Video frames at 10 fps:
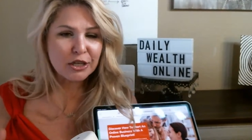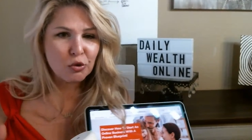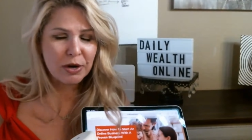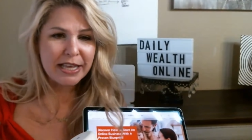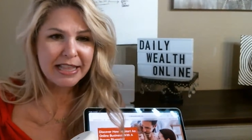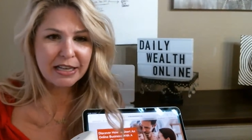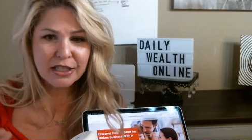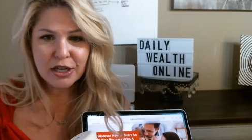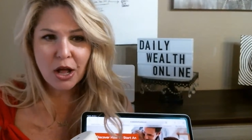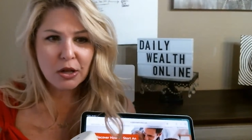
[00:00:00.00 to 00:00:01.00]
and
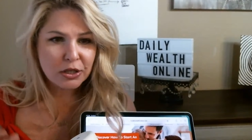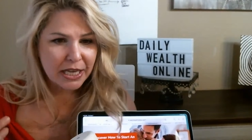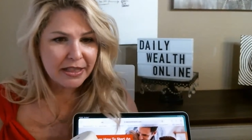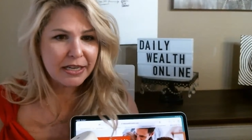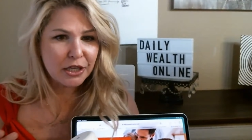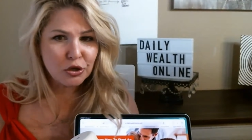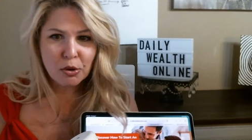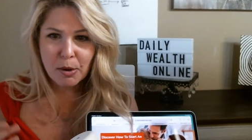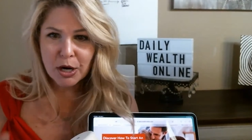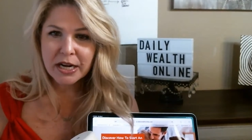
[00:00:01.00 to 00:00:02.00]
$20,000 in the digital
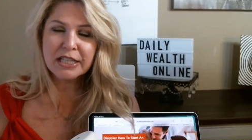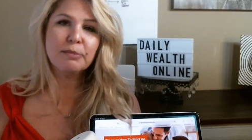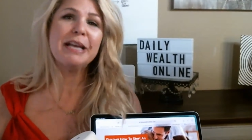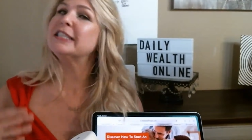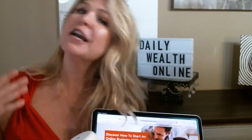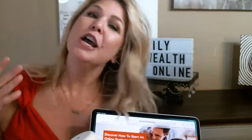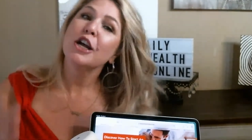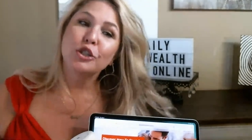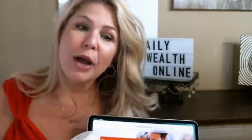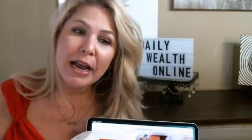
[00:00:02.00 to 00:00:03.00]
marketing space
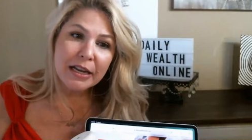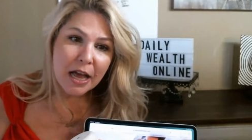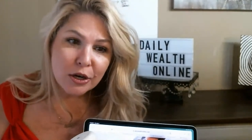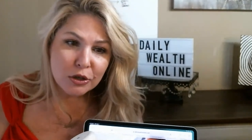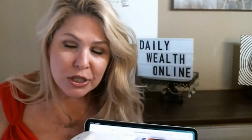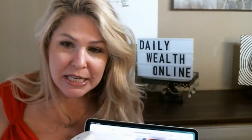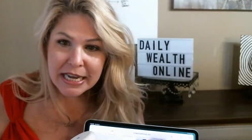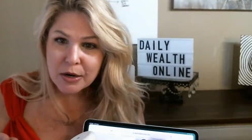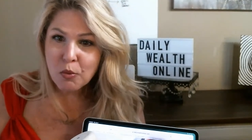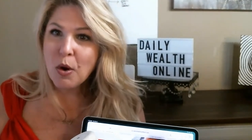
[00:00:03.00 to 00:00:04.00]
trying to
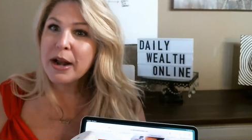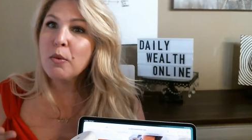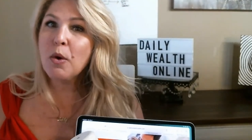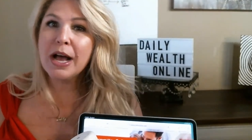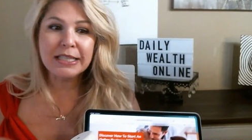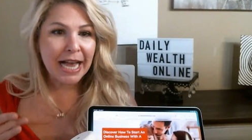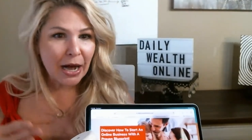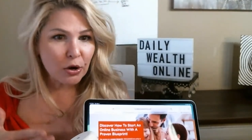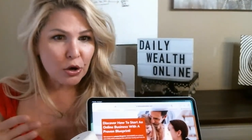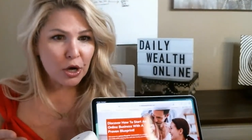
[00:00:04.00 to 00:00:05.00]
understand what it was, how
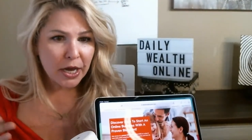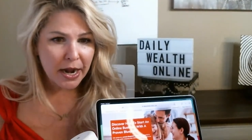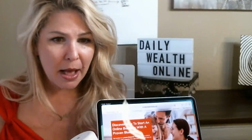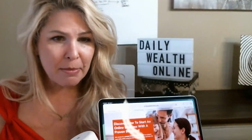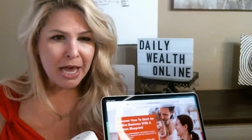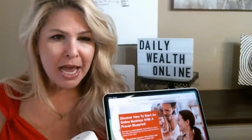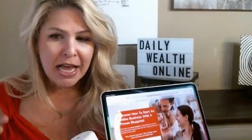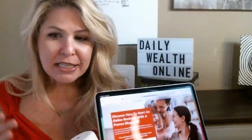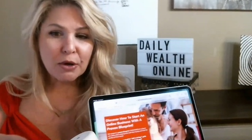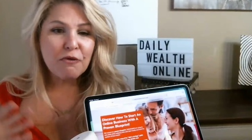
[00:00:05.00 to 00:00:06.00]
to hook it up.
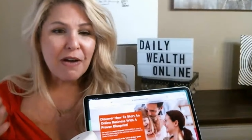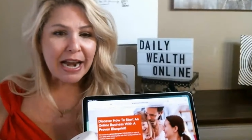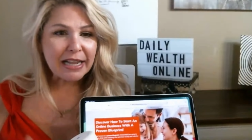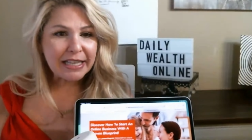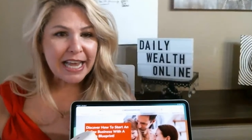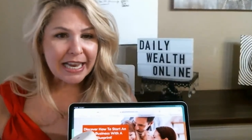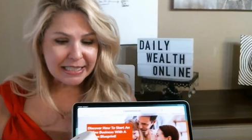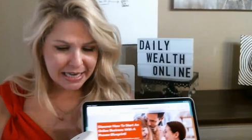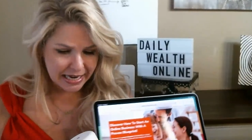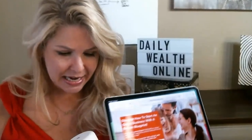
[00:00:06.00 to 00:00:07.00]
So finally I
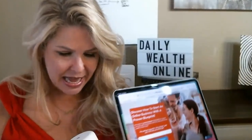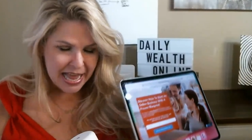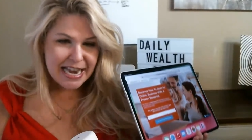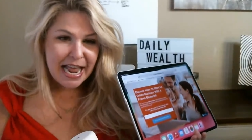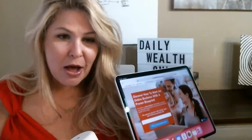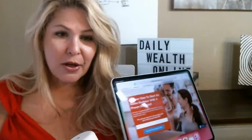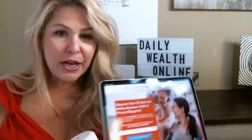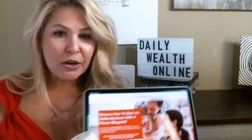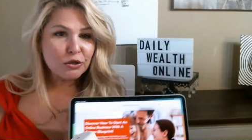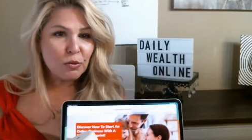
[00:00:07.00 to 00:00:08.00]
did. Now,
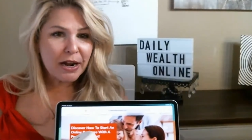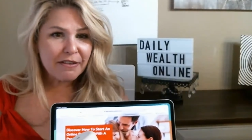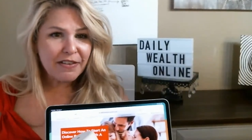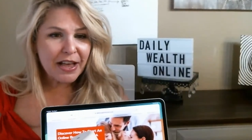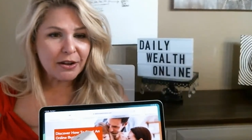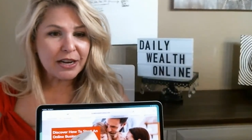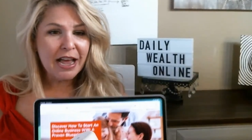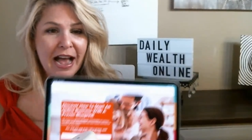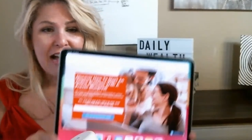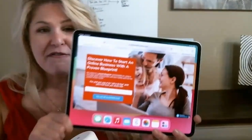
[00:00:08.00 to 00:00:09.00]
here's what I found.
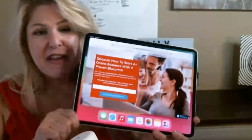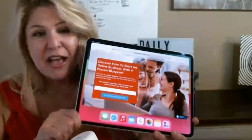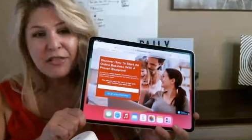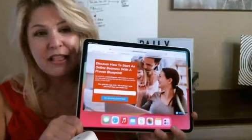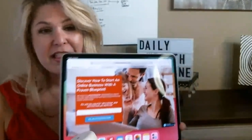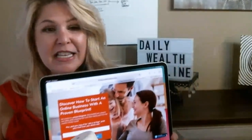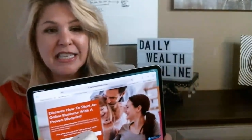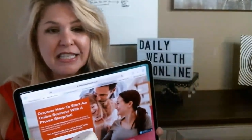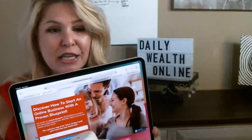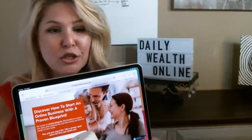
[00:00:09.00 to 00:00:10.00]
I found that this
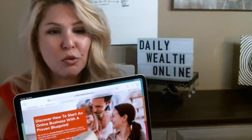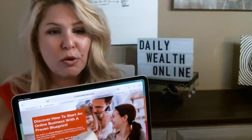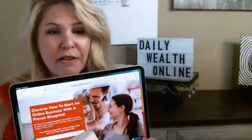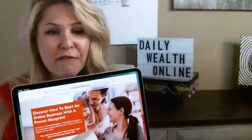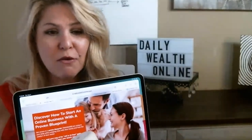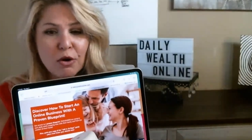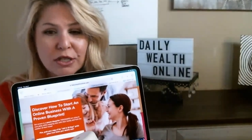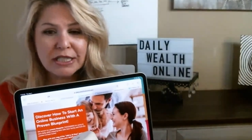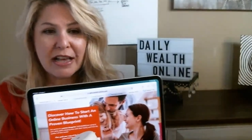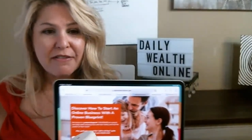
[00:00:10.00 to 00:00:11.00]
is a
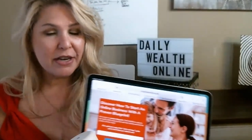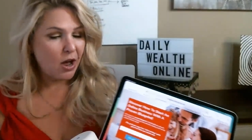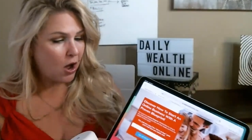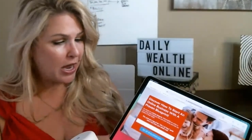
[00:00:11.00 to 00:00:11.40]
24/7